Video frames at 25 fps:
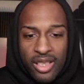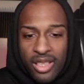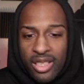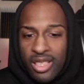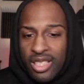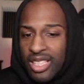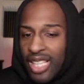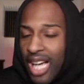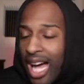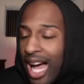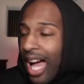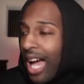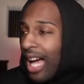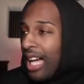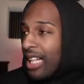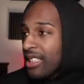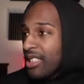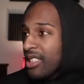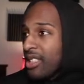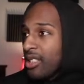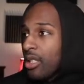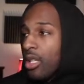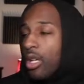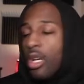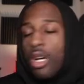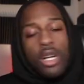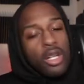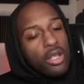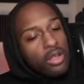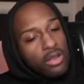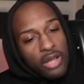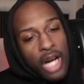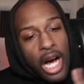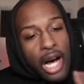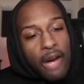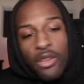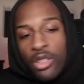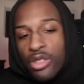Yes!
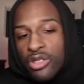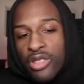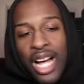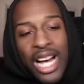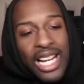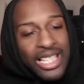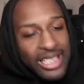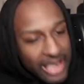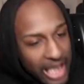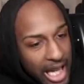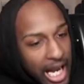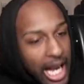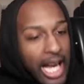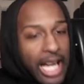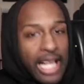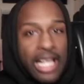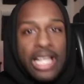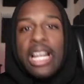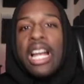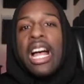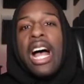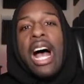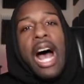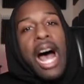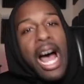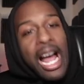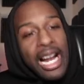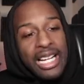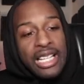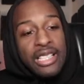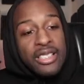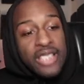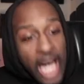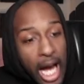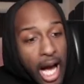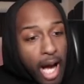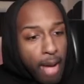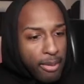Levels like that, I can
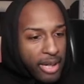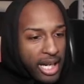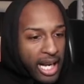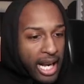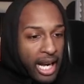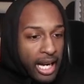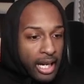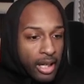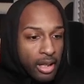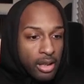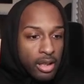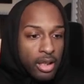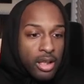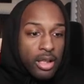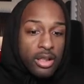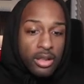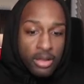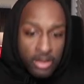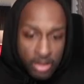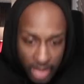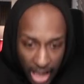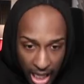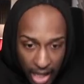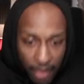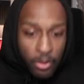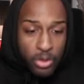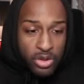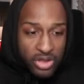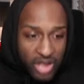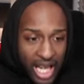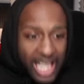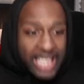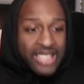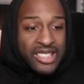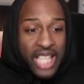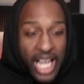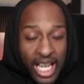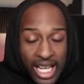dominate. Levels
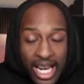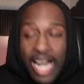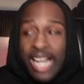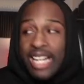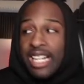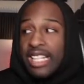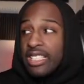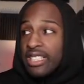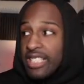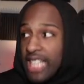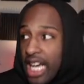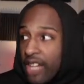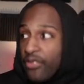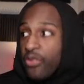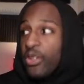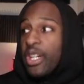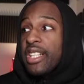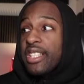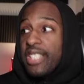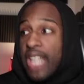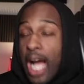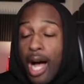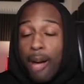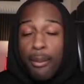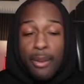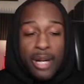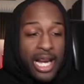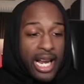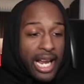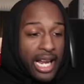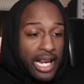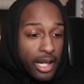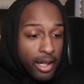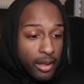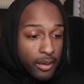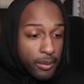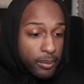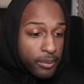like that, I can definitely
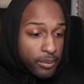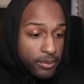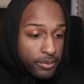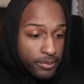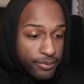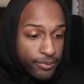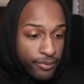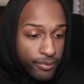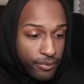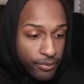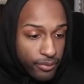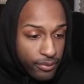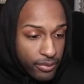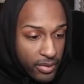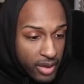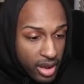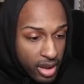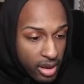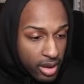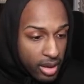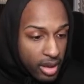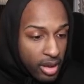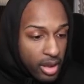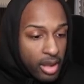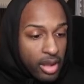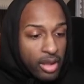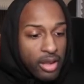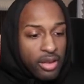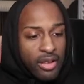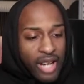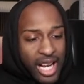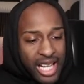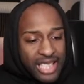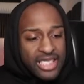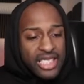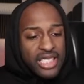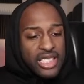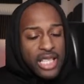dominate.
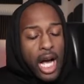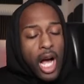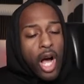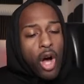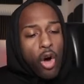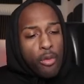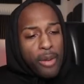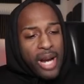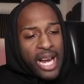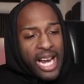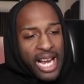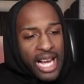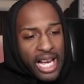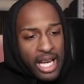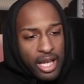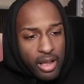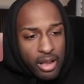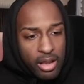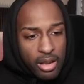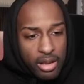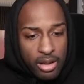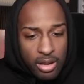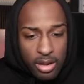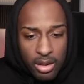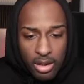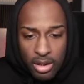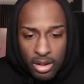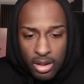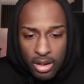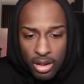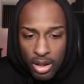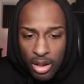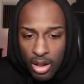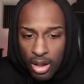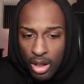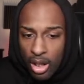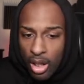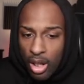Let's go, man!
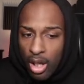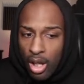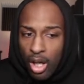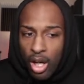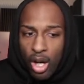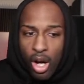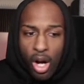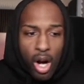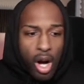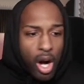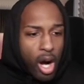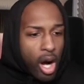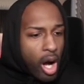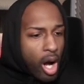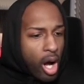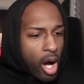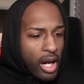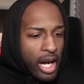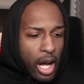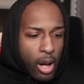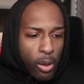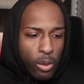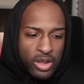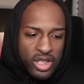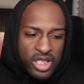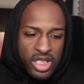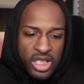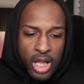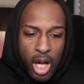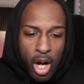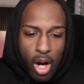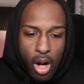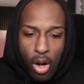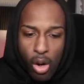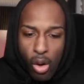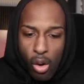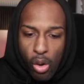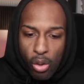Oh, that was
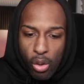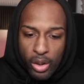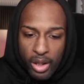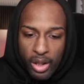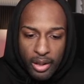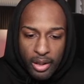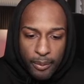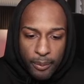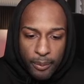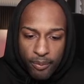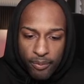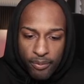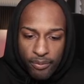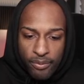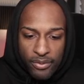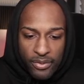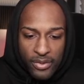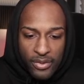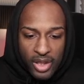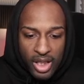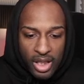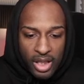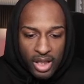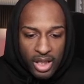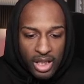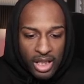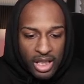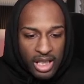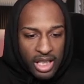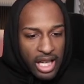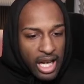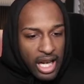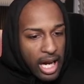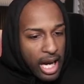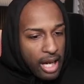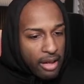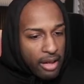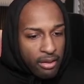gold.
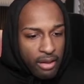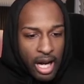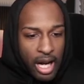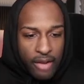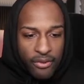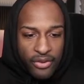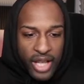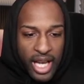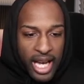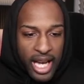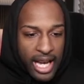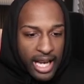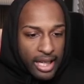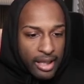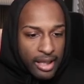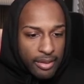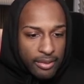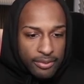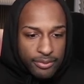I love that.